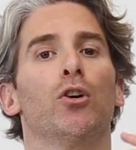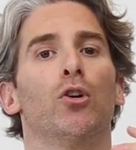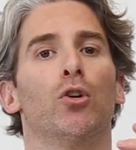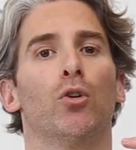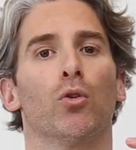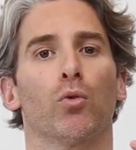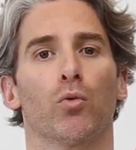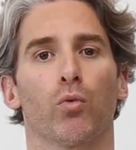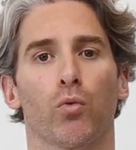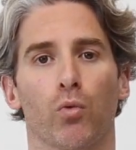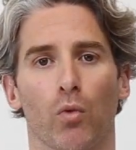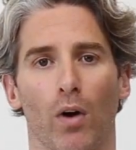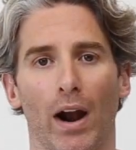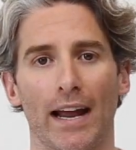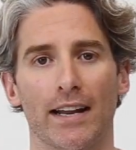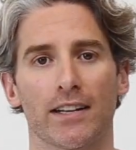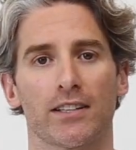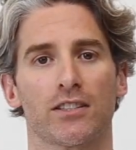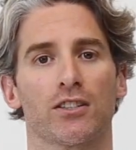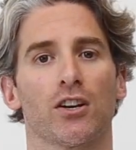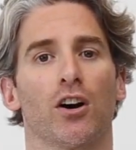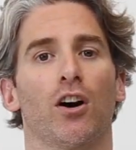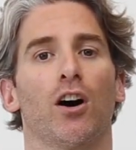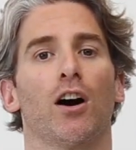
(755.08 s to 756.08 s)

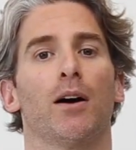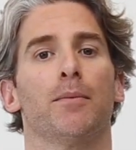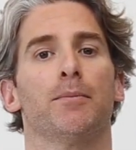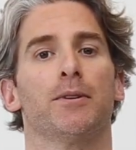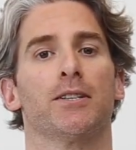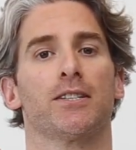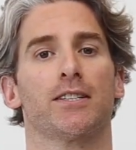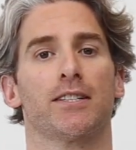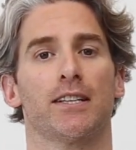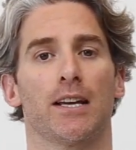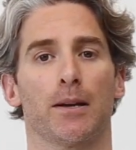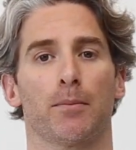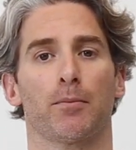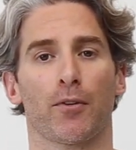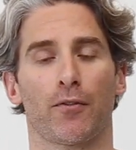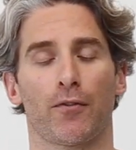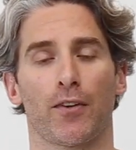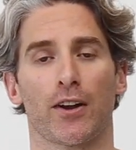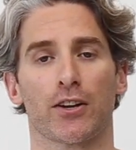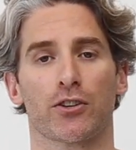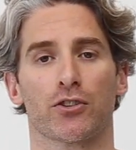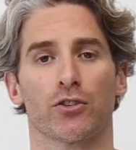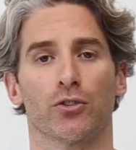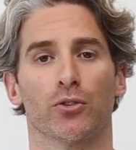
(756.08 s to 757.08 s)
great time to seek
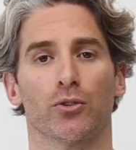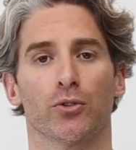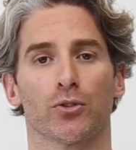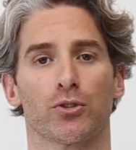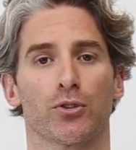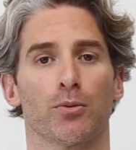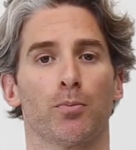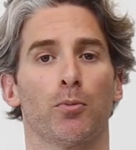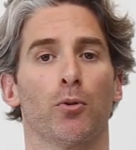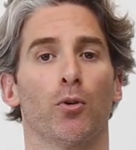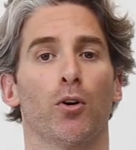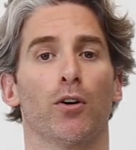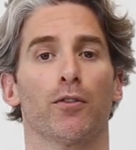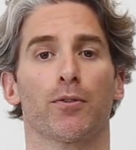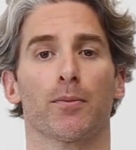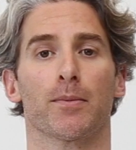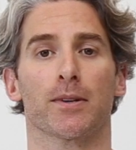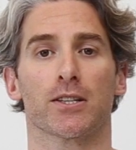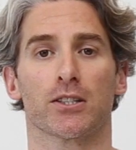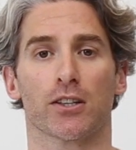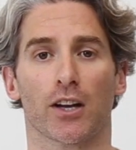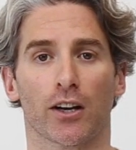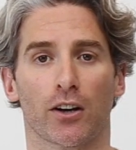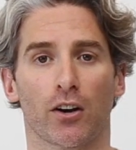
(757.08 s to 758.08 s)
professional support
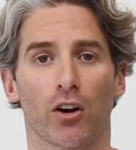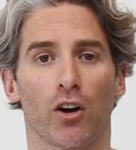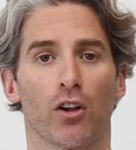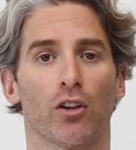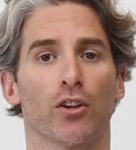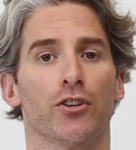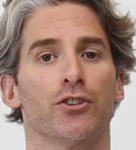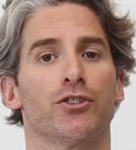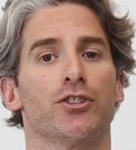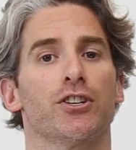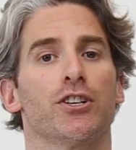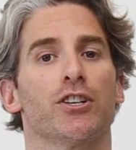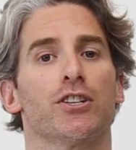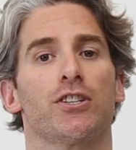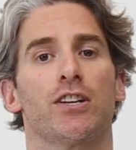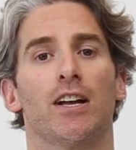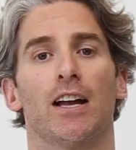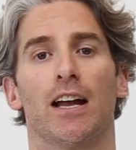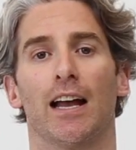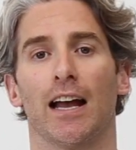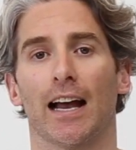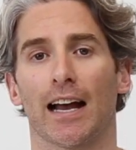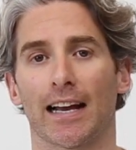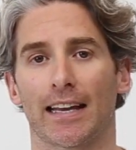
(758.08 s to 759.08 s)
from a psychologist,
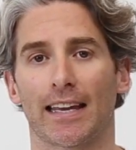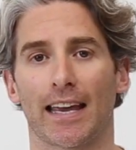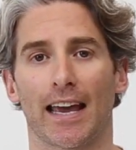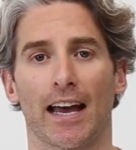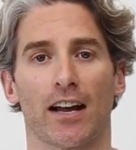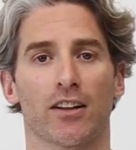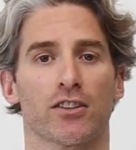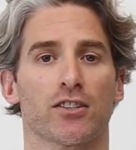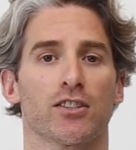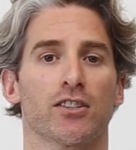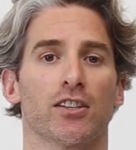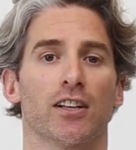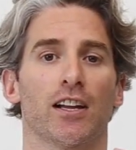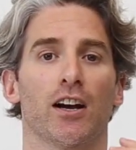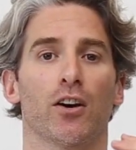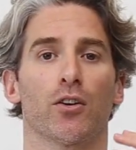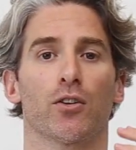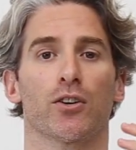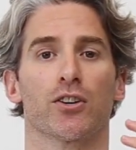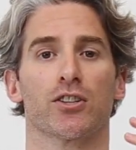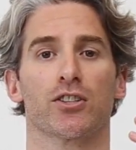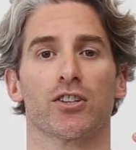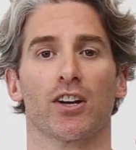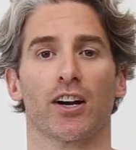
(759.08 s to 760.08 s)
a counselor,
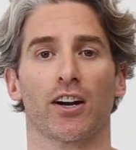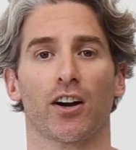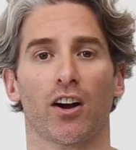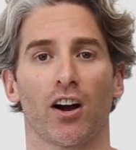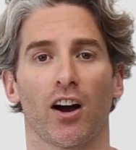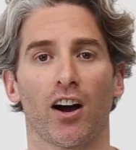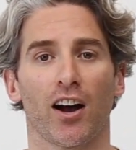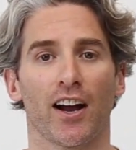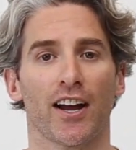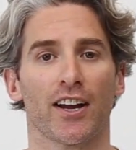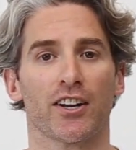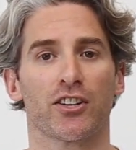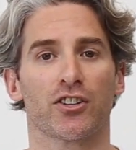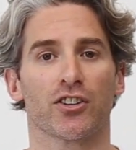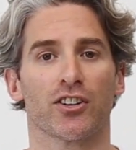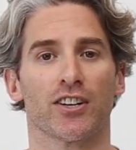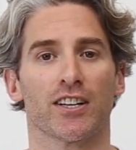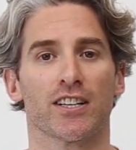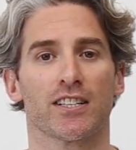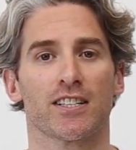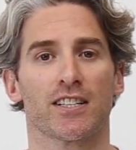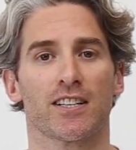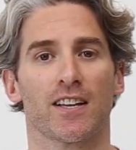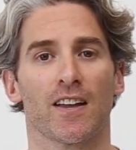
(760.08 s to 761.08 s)
or a
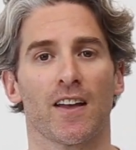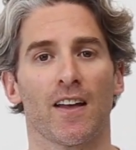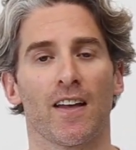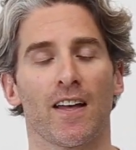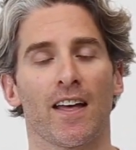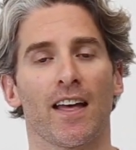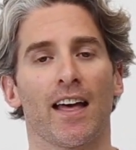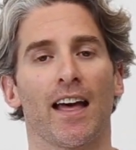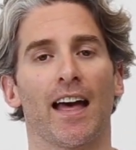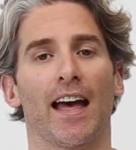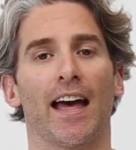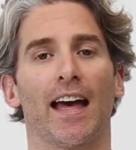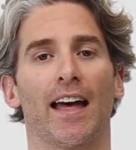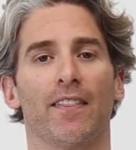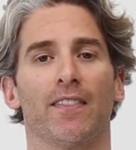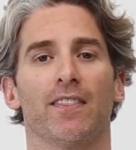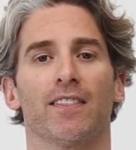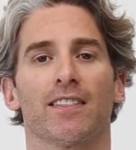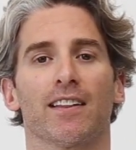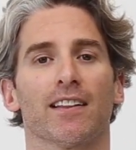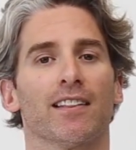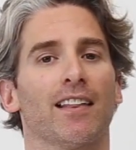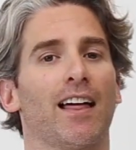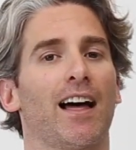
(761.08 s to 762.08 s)
psychiatrist.
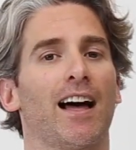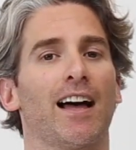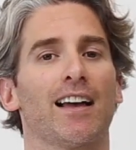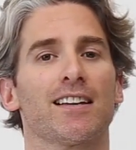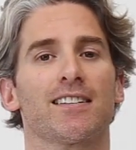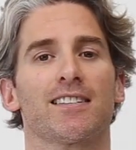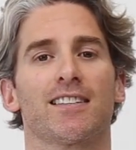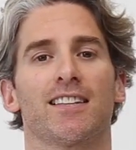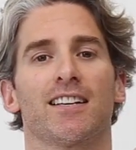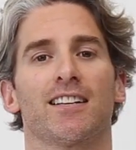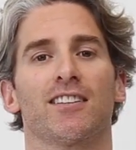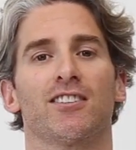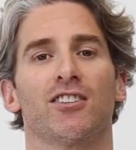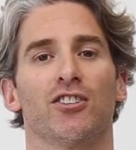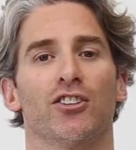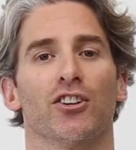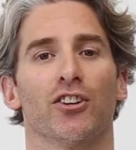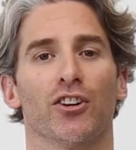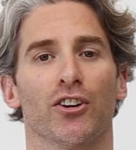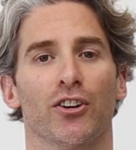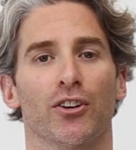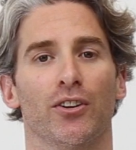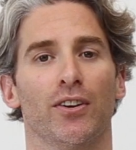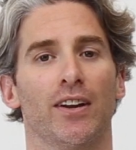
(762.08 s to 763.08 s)
And the last thing to
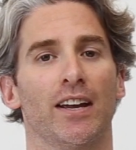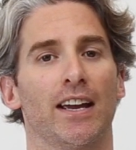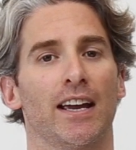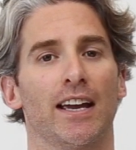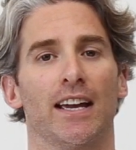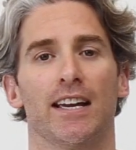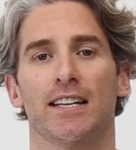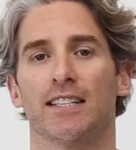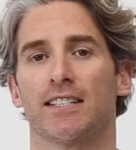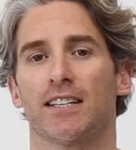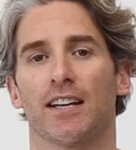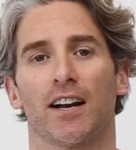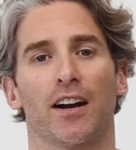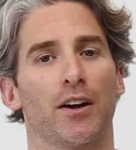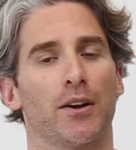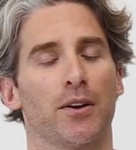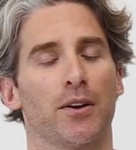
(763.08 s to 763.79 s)
do is,